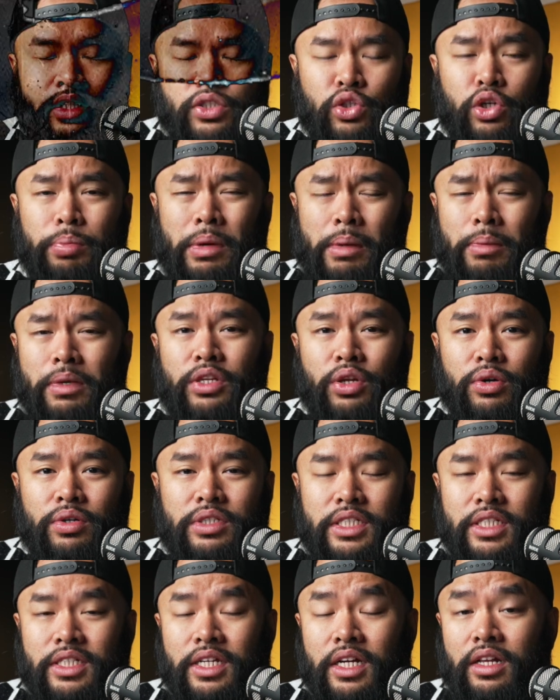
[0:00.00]
So you're probably
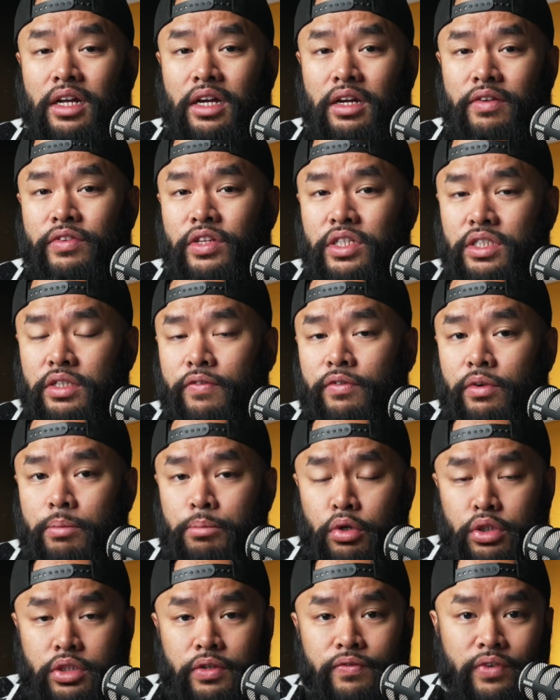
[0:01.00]
noticing that a lot of these are from
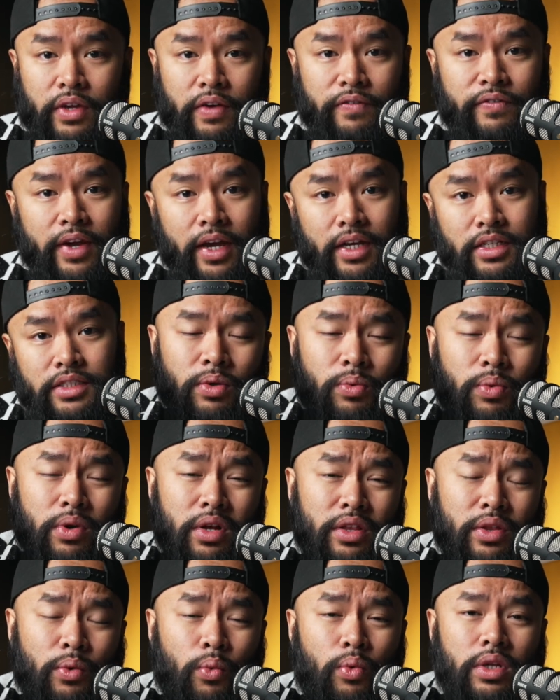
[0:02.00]
Motion VFX.
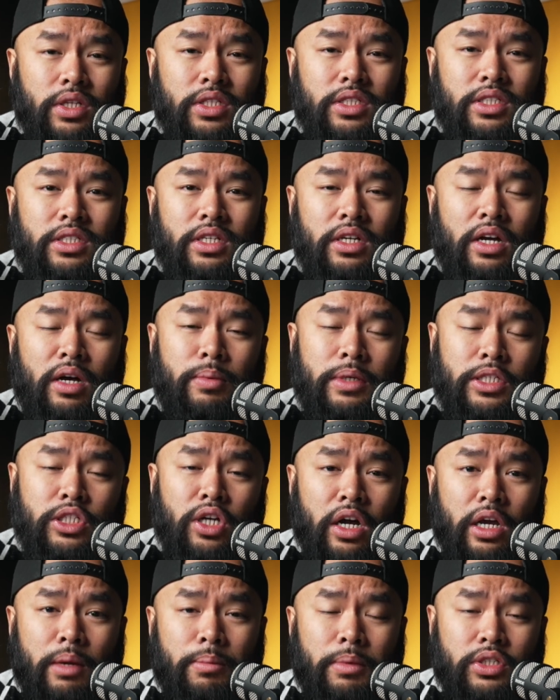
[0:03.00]
Well, the ones I'll be
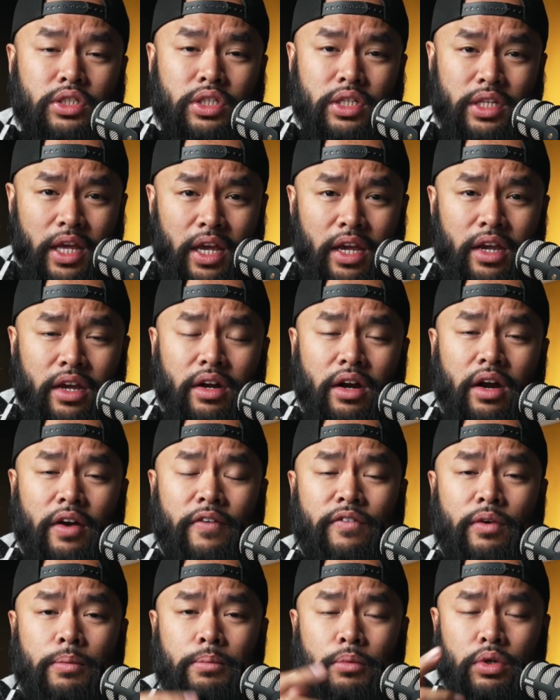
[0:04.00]
talking about today are
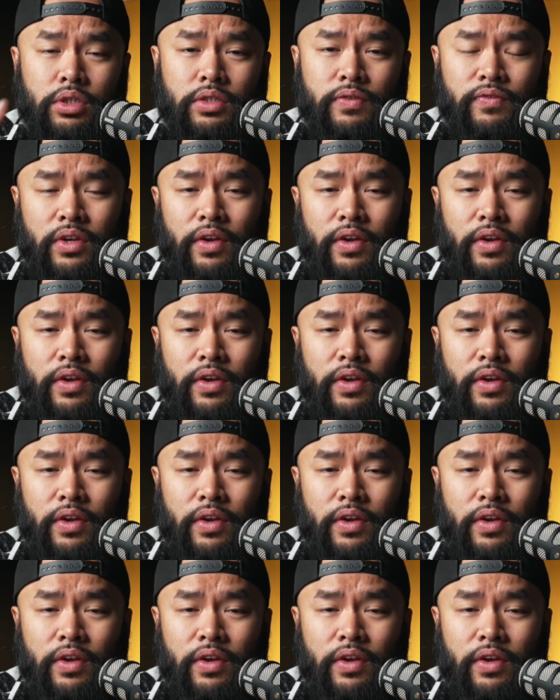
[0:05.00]
from Motion